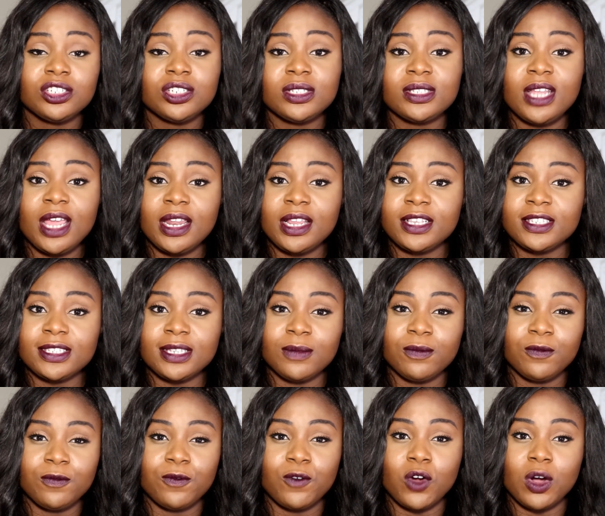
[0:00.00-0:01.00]
Just getting
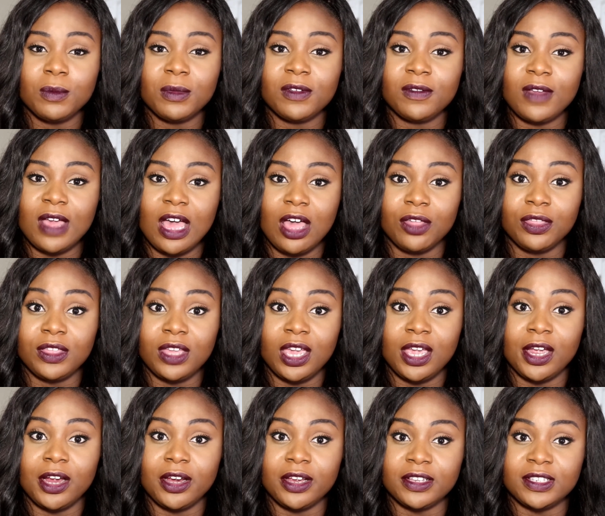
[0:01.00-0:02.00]
some form of
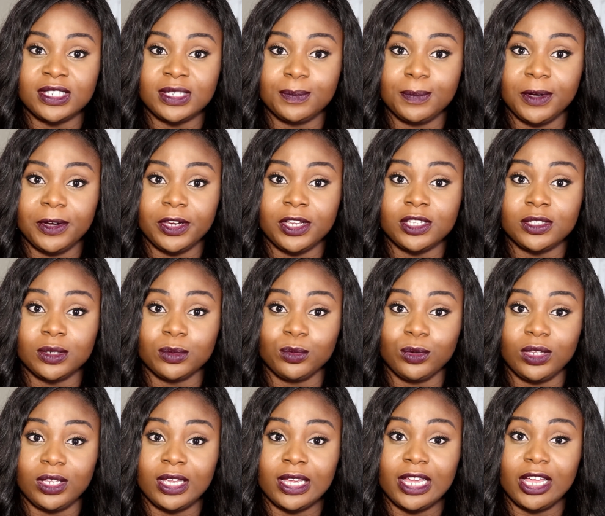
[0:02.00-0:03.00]
healthcare experience will
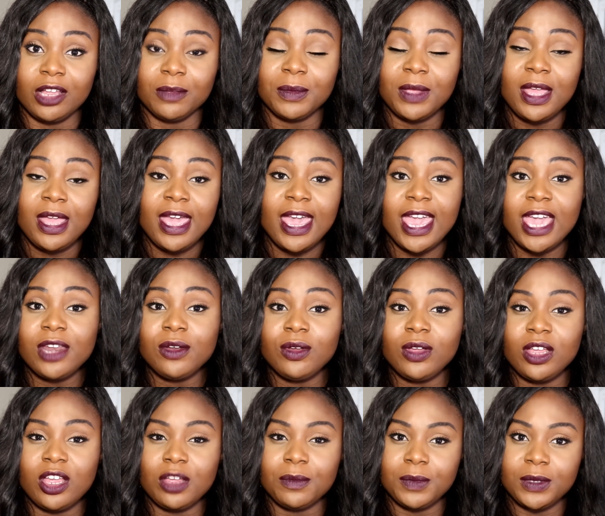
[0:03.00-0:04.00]
really help, and
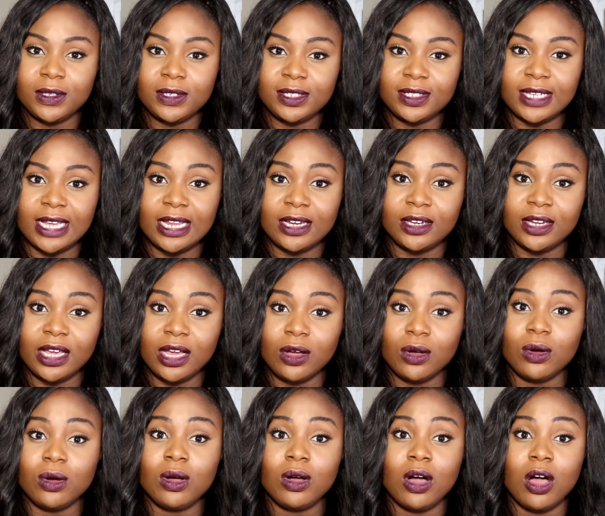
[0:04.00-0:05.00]
it'll help you stand
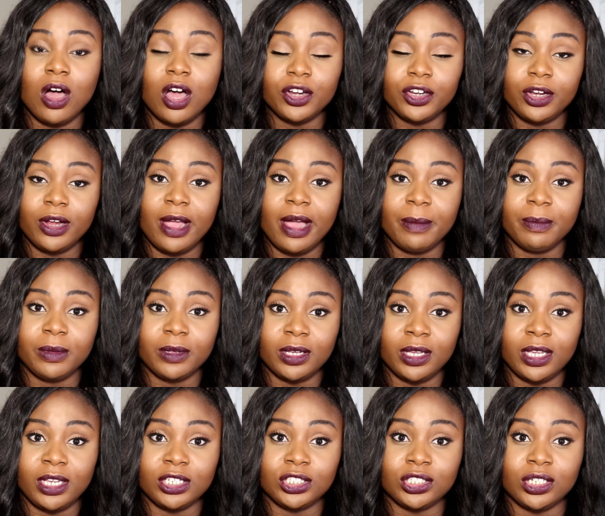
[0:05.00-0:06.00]
out on your
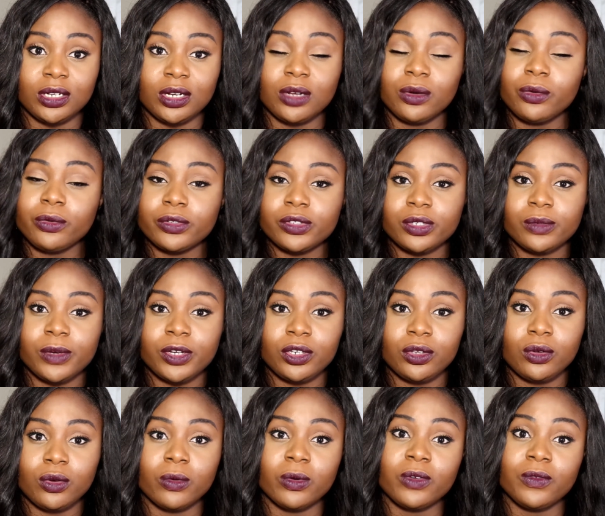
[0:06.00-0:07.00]
application and also when
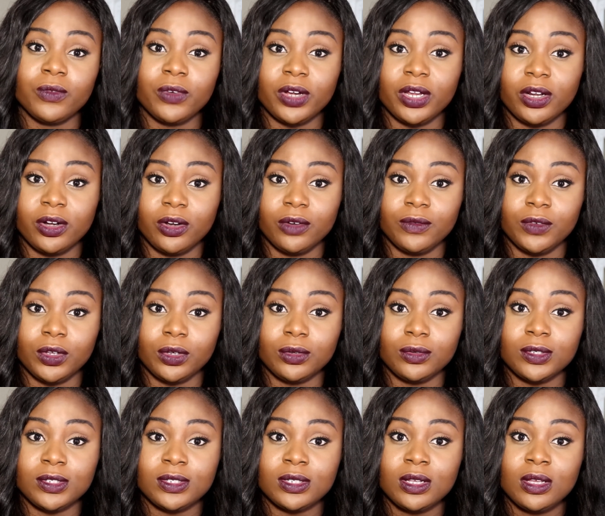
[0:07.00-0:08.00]
you go in for
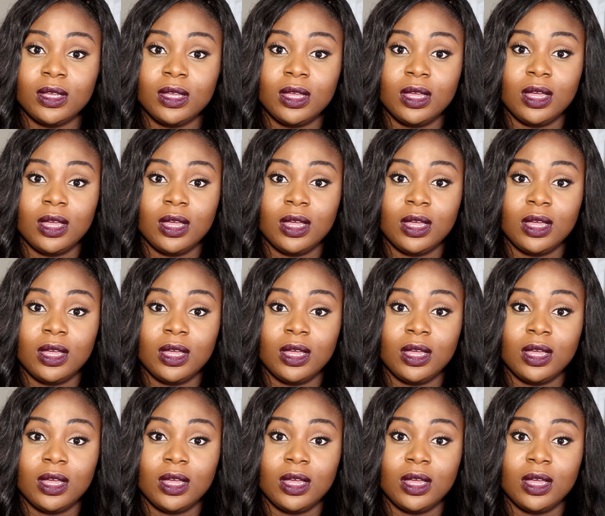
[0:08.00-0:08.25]
interviews.